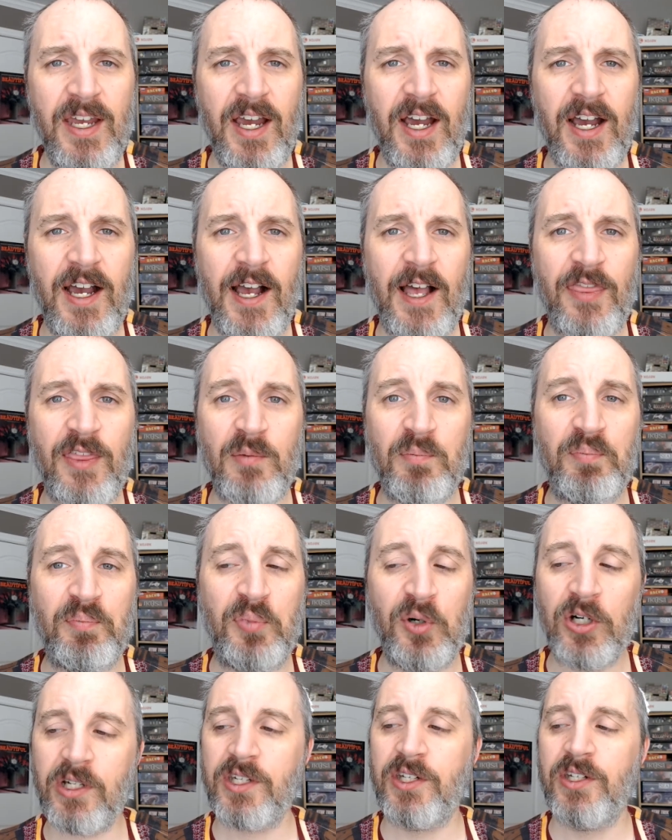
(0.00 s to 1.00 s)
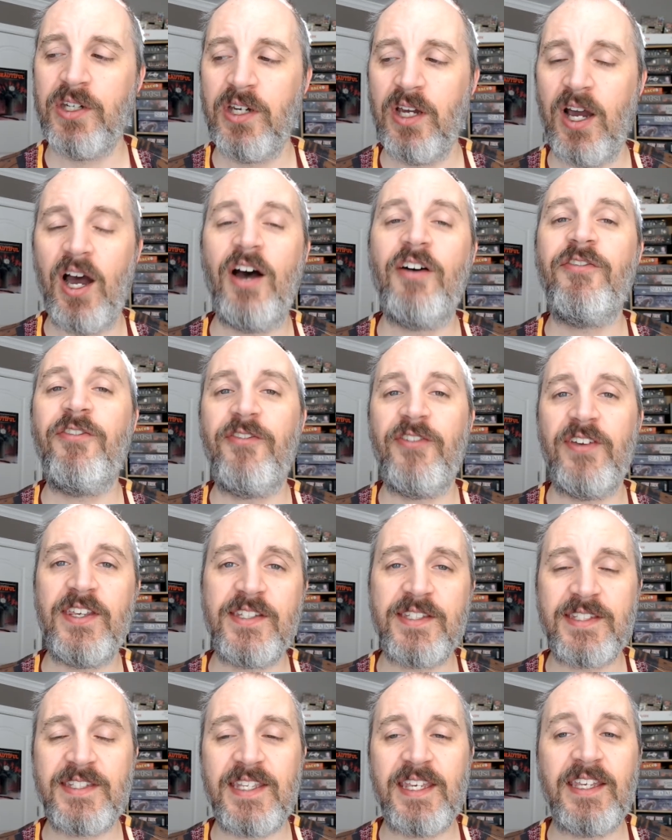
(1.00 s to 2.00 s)
The Book of
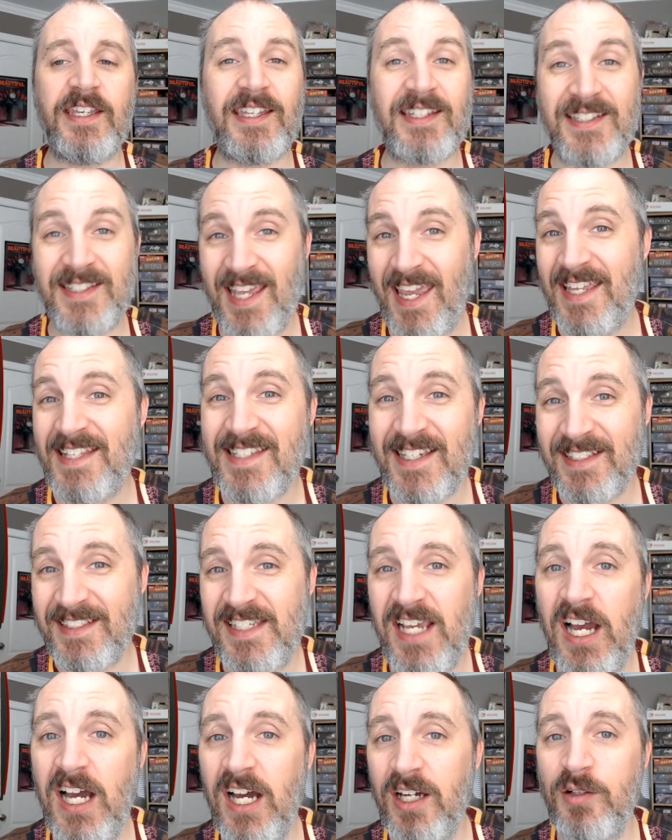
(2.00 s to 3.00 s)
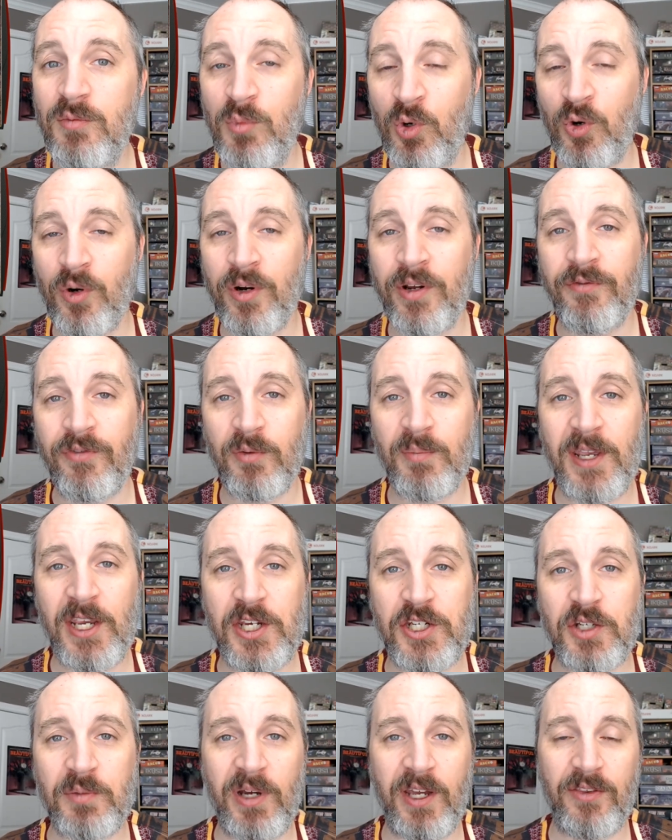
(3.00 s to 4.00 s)
Feasts contains a ton more
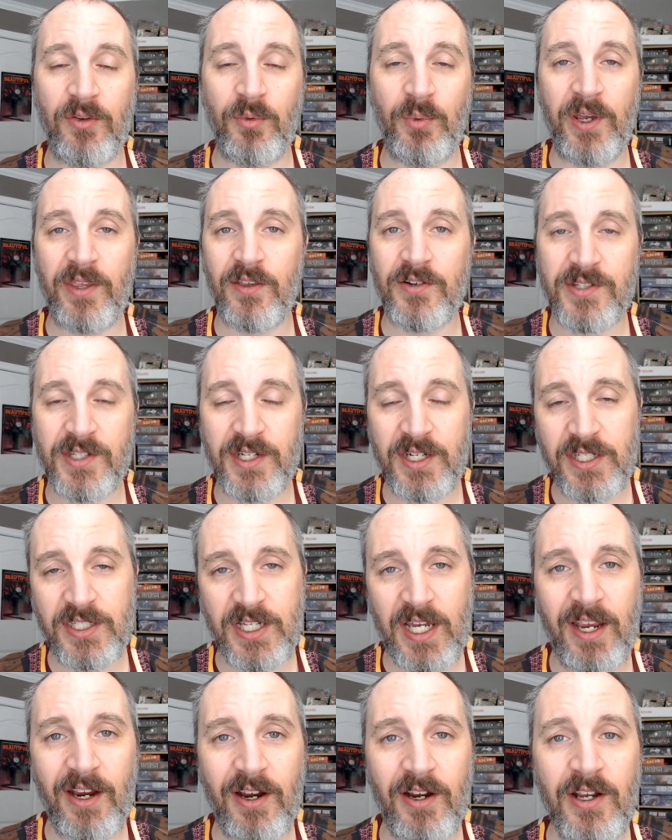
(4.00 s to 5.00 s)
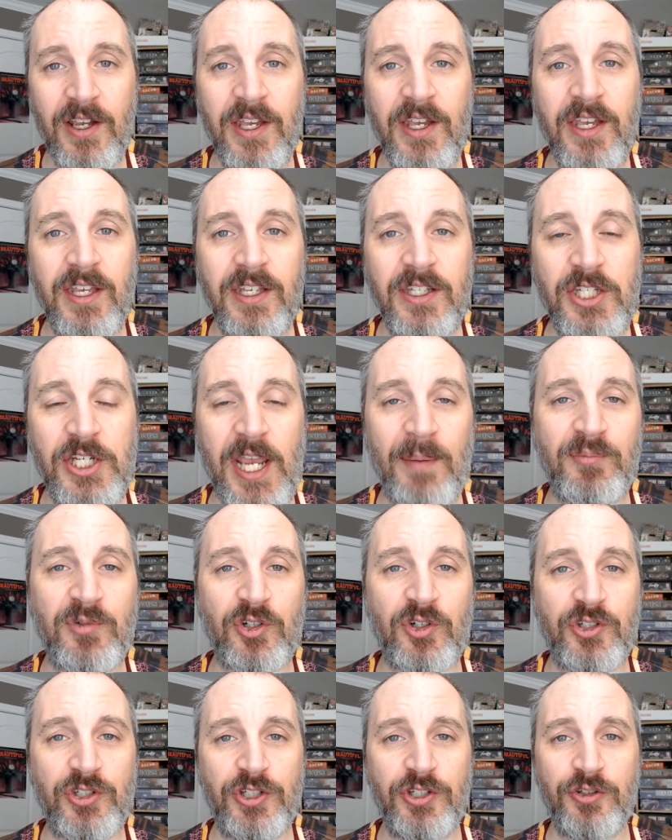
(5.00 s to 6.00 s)
information, by the way. There's an entire
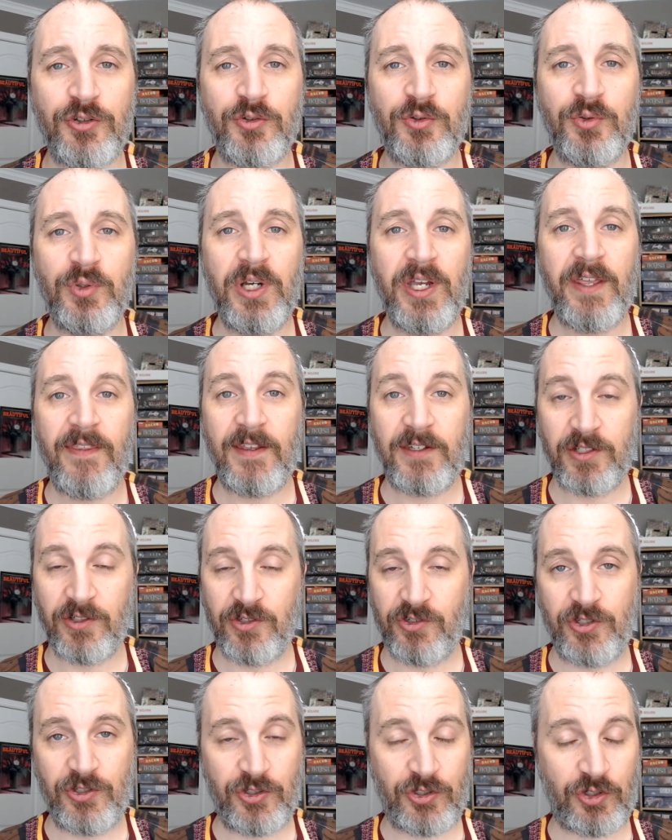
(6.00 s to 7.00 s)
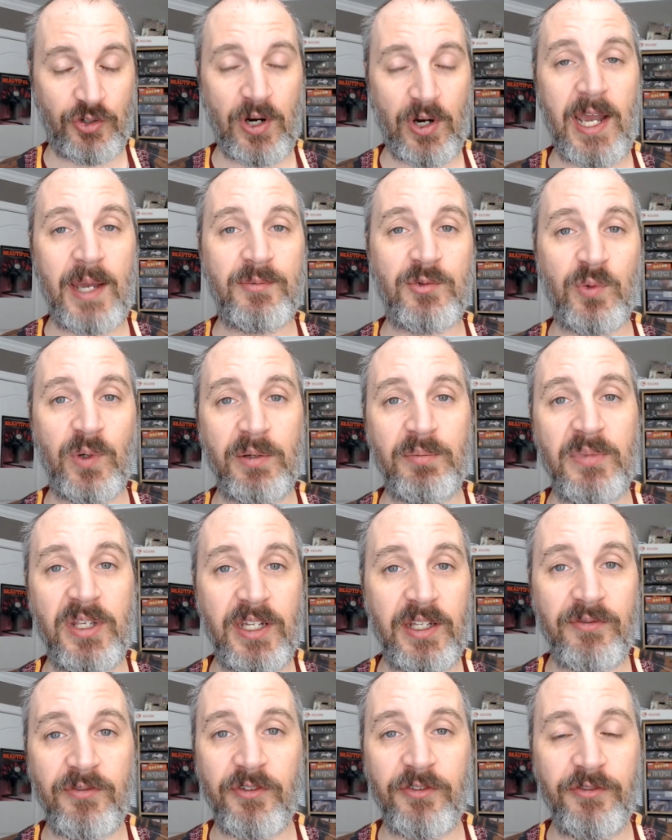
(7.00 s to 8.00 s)
chapter 2 that just describes what
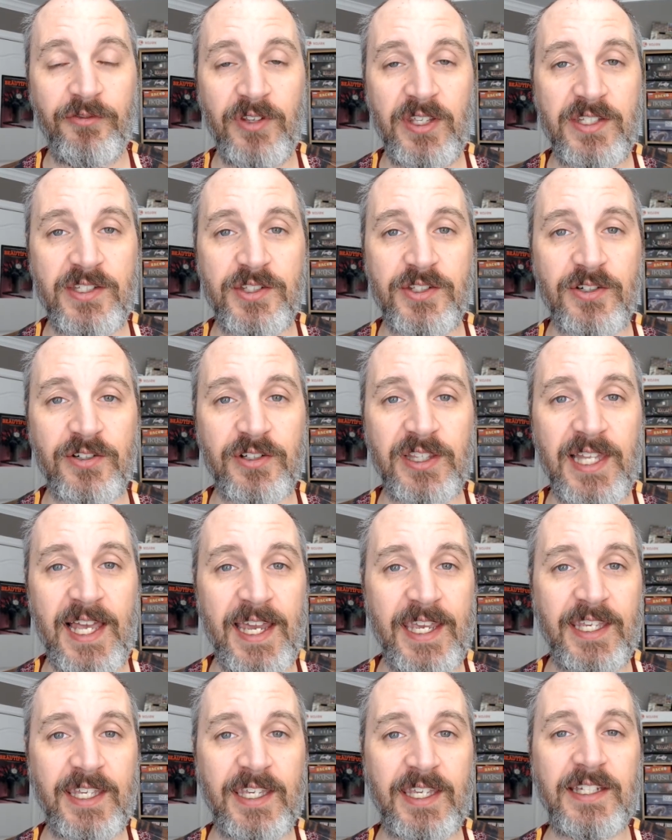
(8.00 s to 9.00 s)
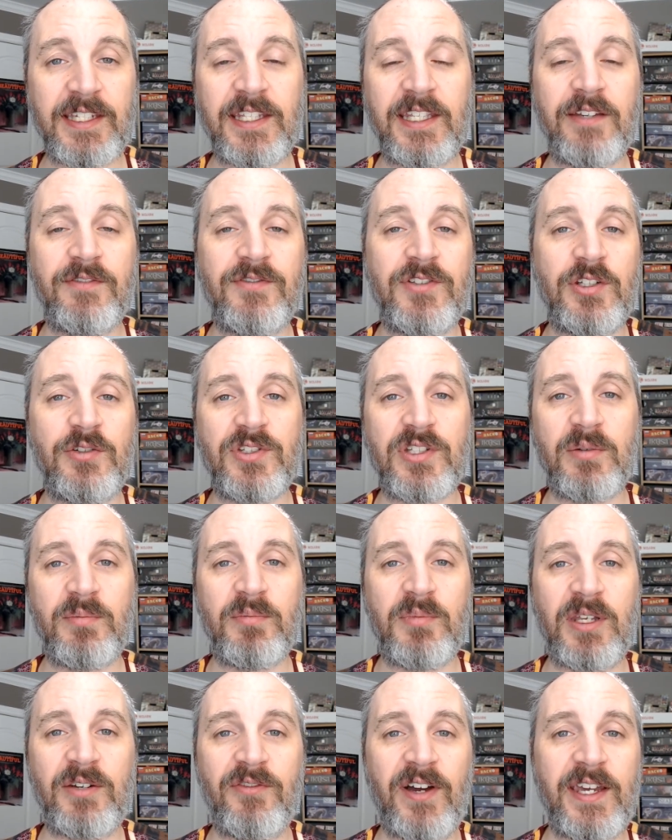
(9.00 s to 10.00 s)
medieval feasts are like and gives you
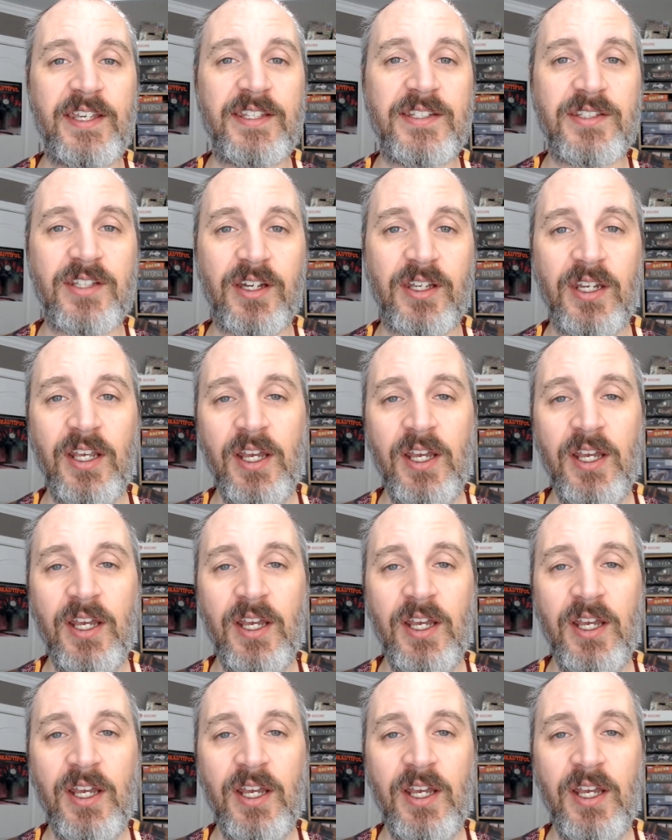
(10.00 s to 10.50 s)
some advice on,